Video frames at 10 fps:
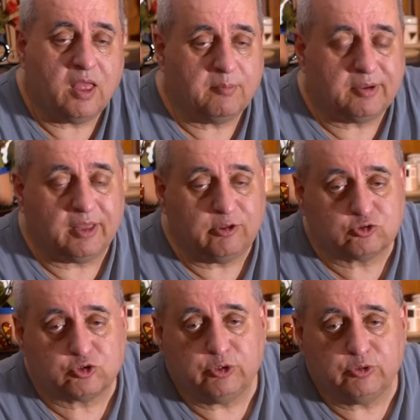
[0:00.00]
But I
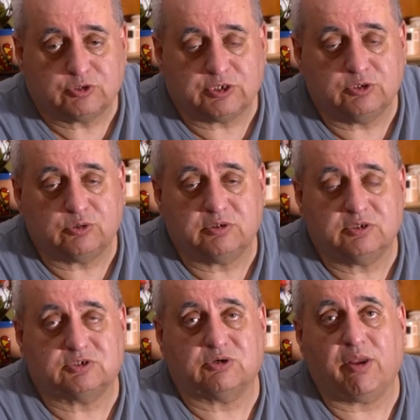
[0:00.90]
also use it during
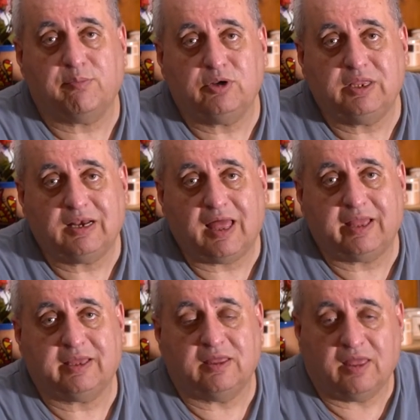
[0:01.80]
the ceremony,
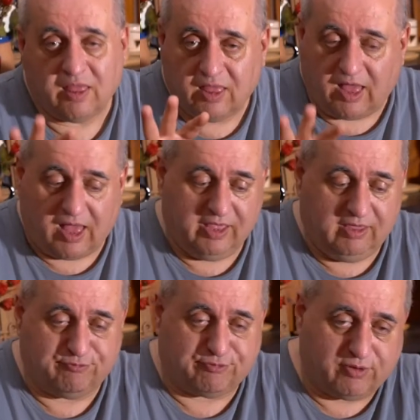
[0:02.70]
like
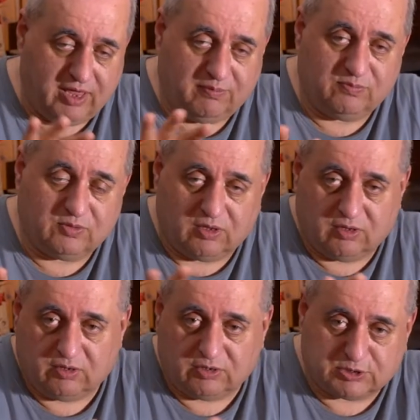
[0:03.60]
I frame
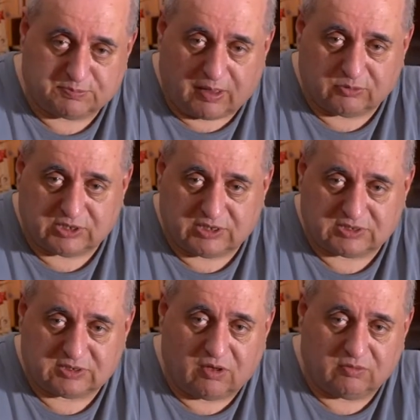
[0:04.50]
the
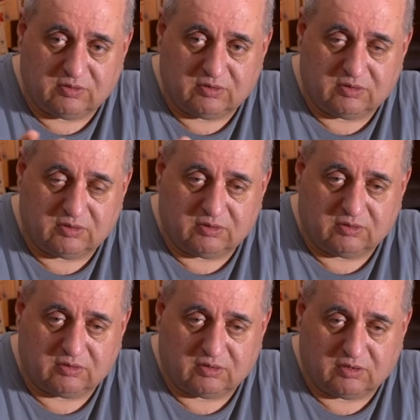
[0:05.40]
spouses in
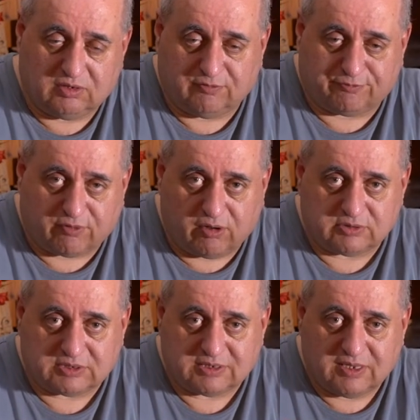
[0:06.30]
the
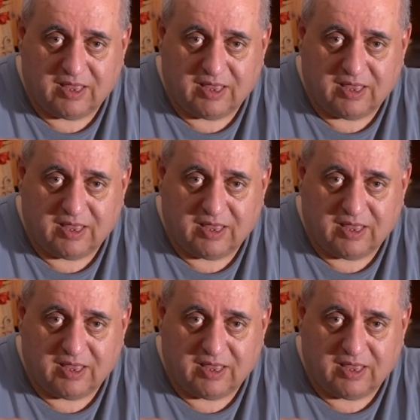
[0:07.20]
front,